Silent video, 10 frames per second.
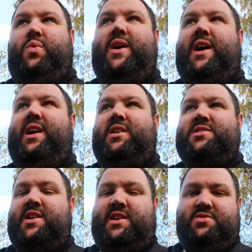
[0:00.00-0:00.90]
we get a lot
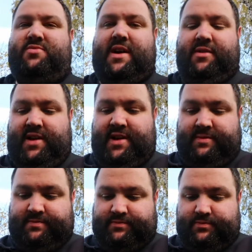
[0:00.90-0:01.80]
of Sneasel around here
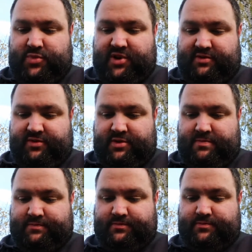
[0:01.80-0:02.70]
where I'm from.